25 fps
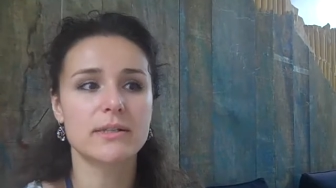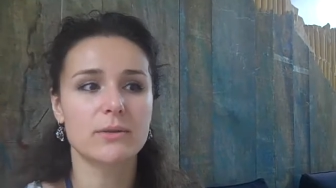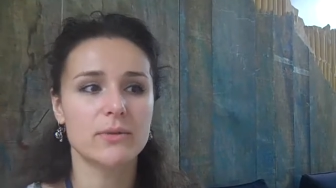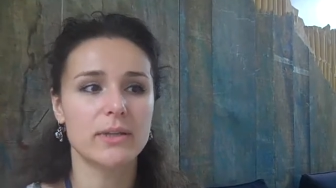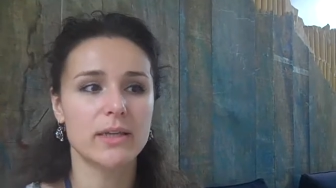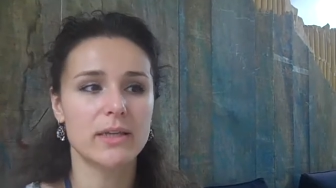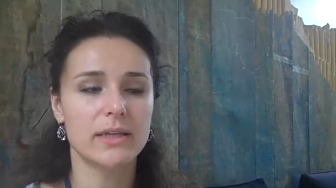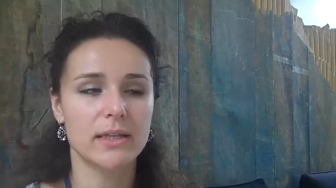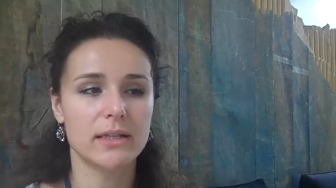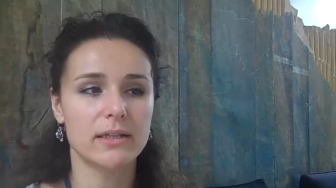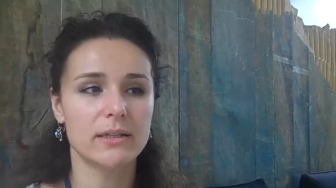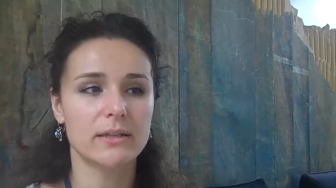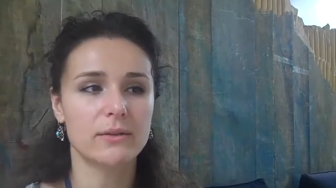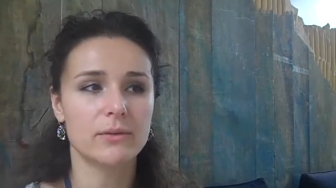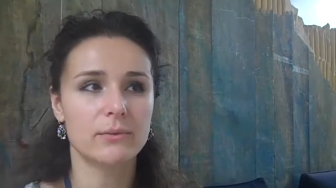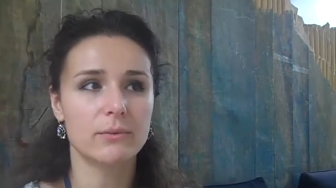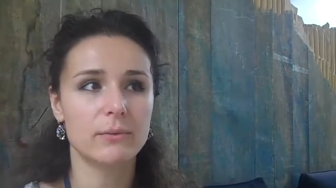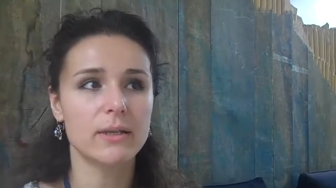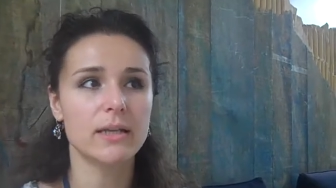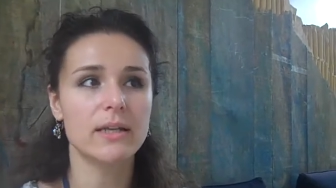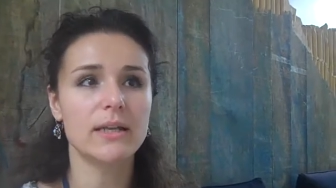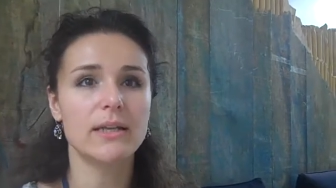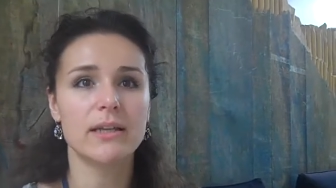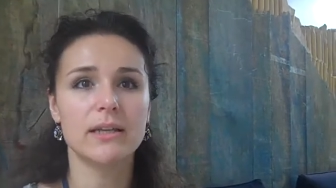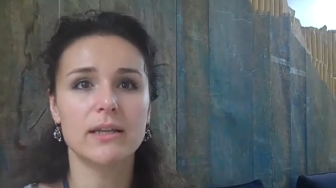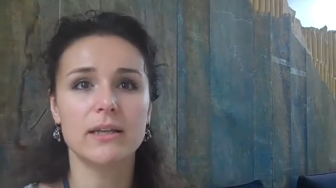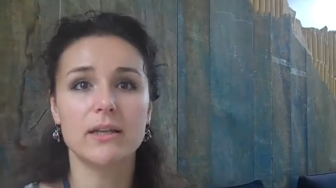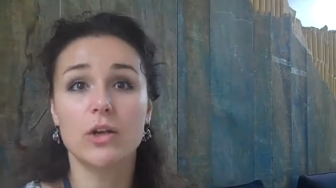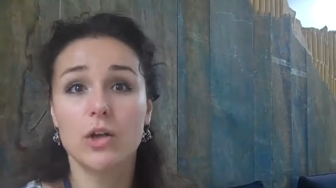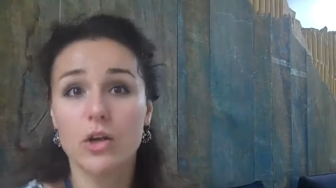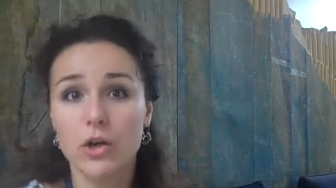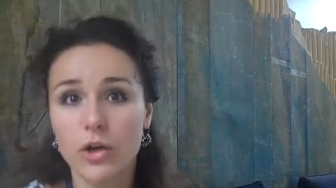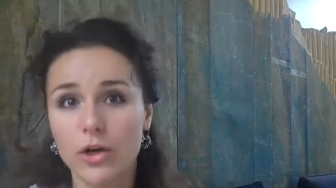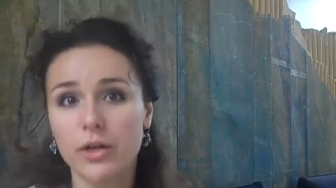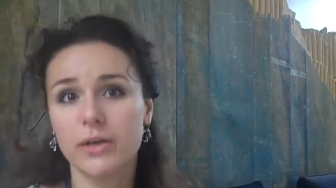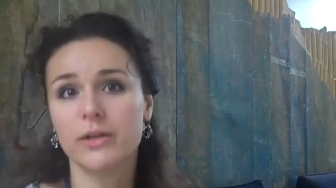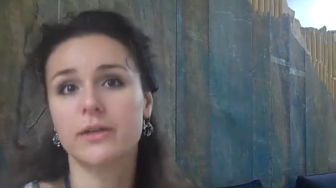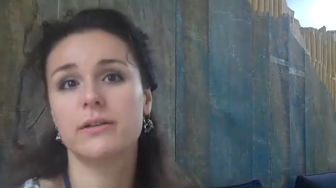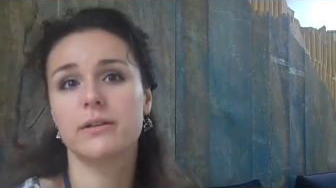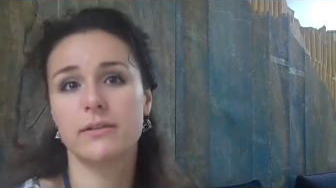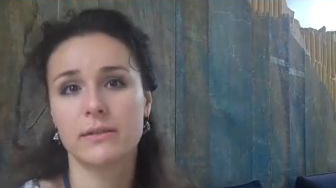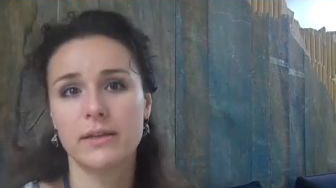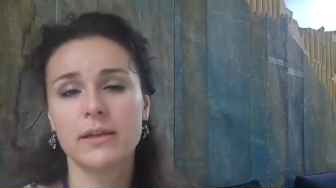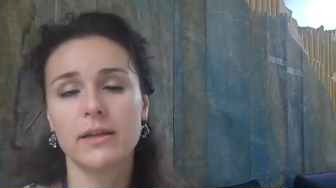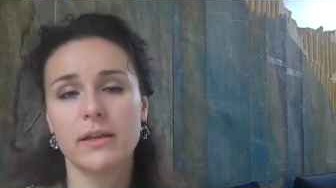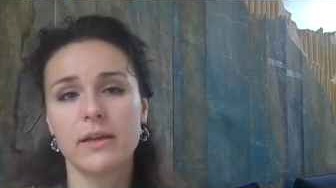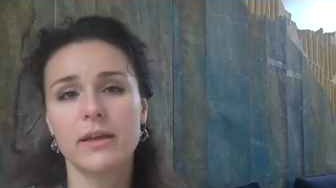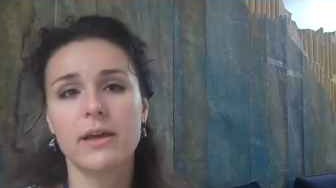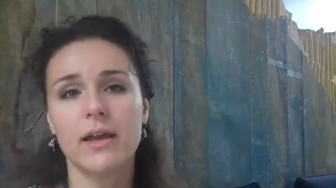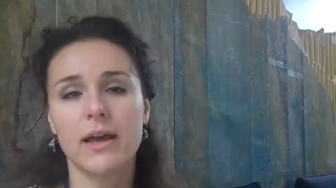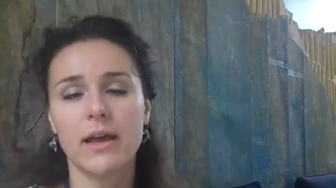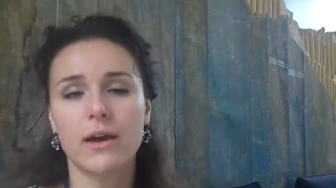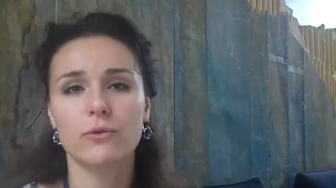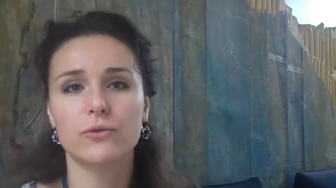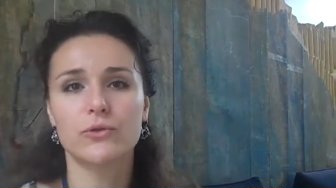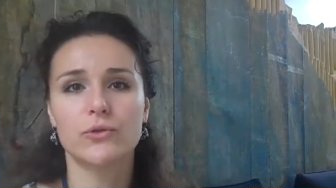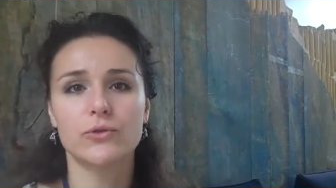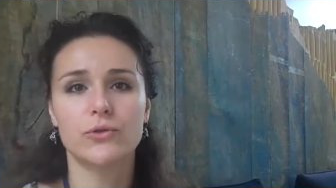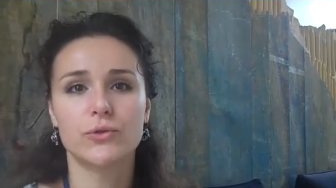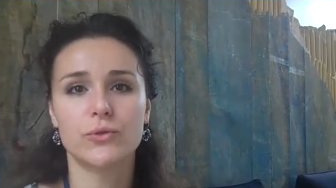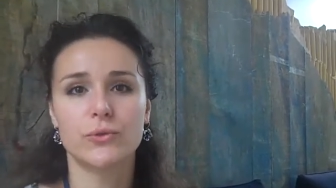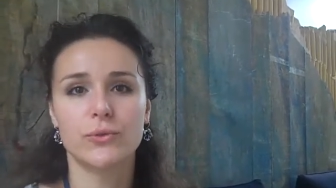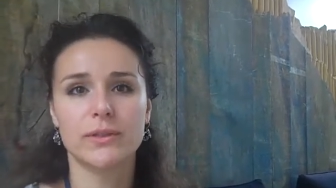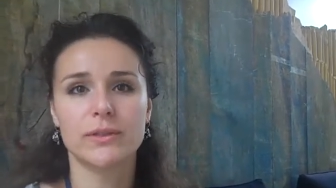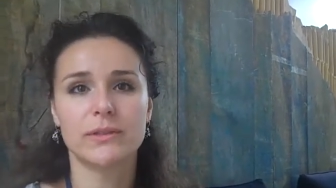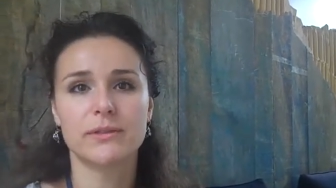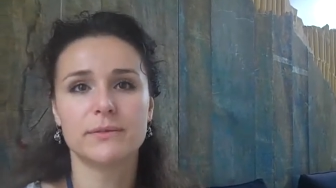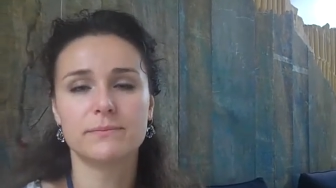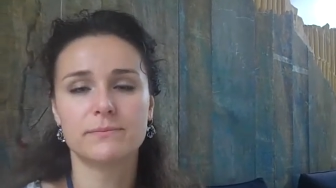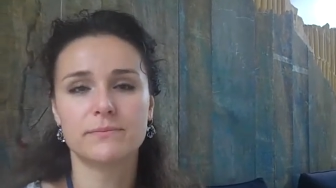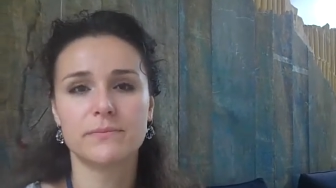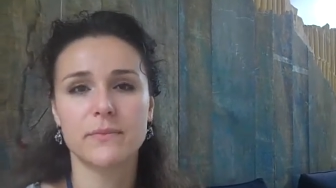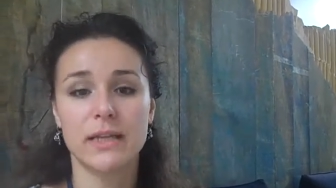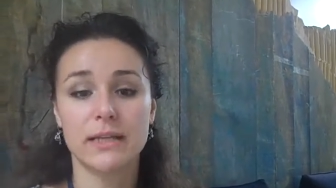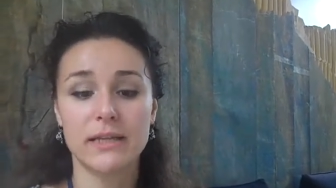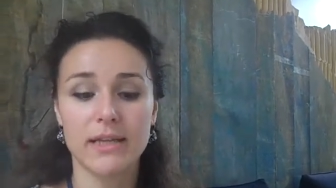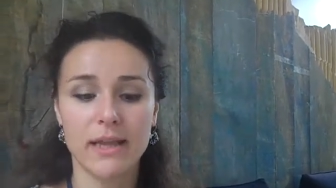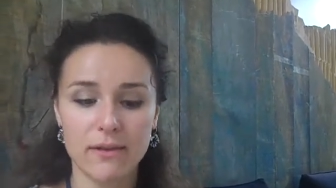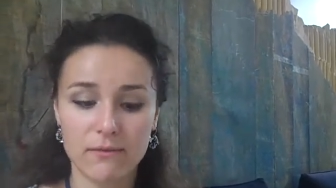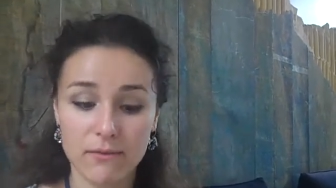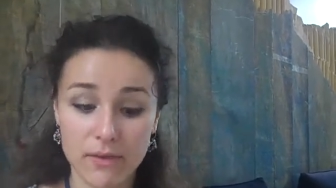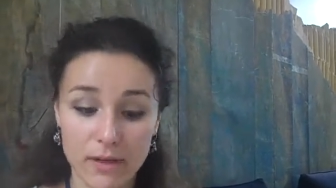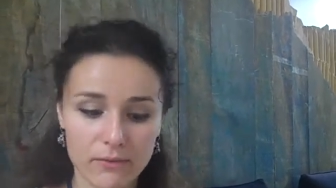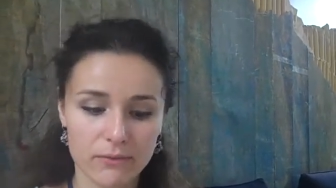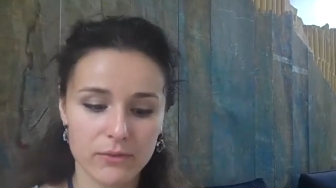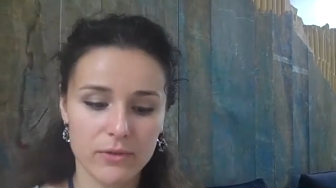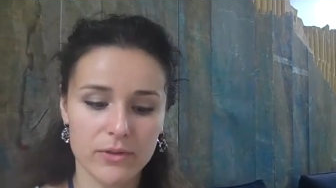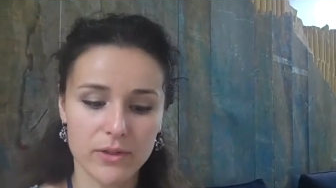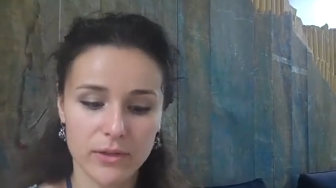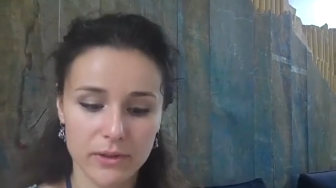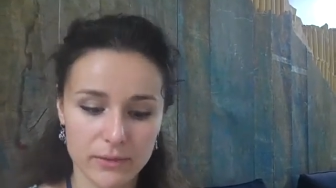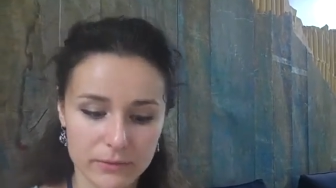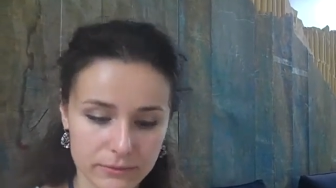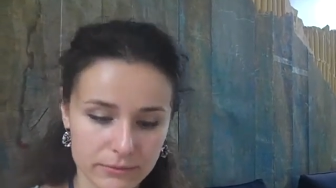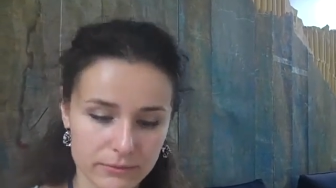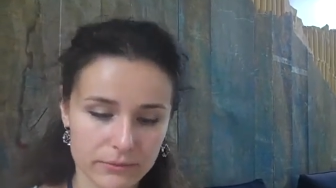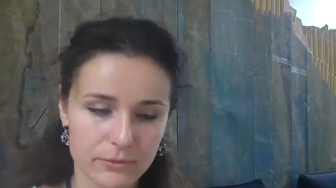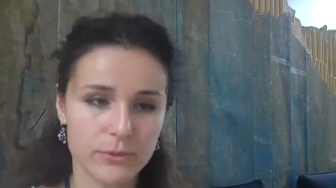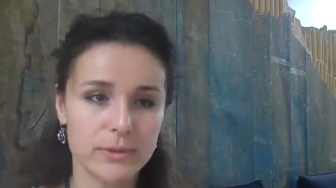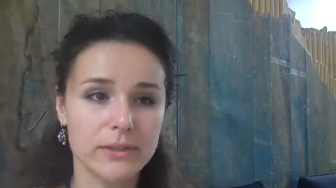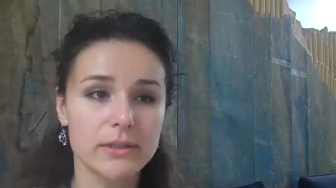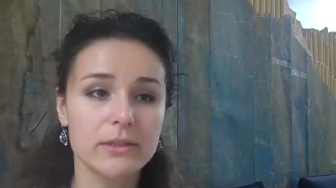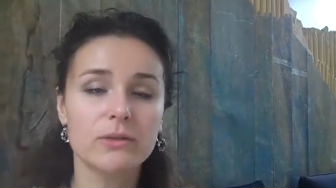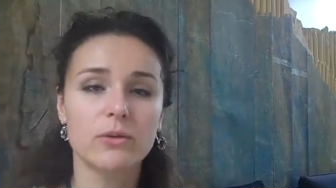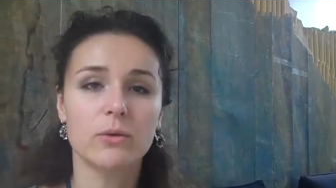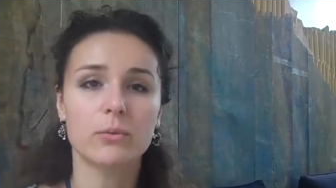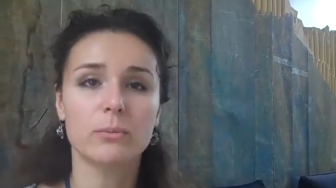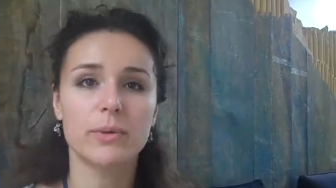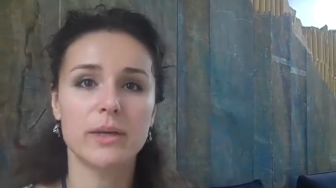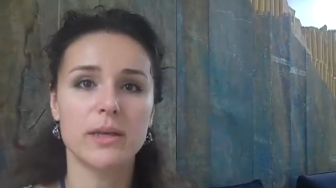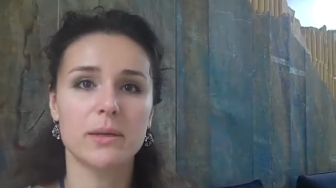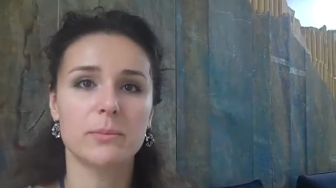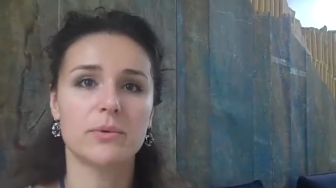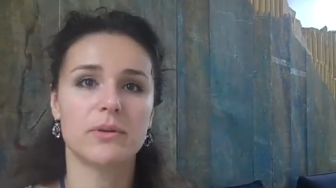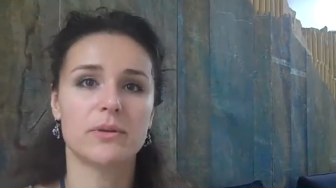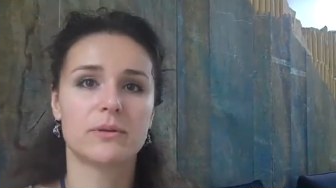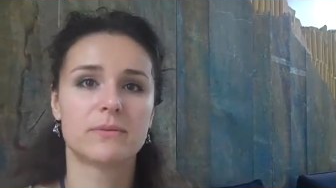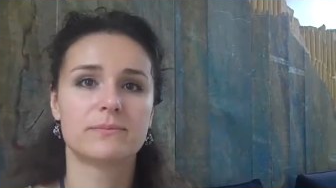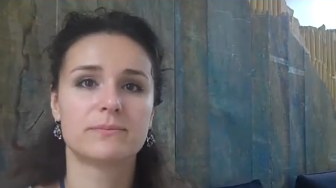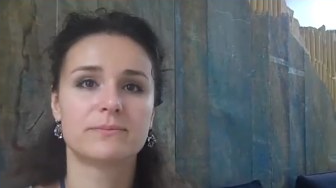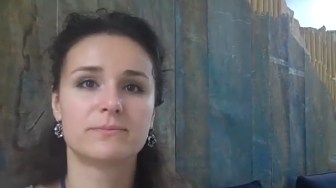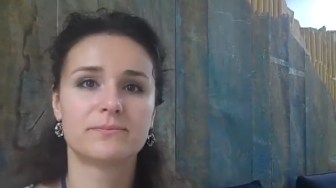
so they can really learn how to do it and have everything written on paper.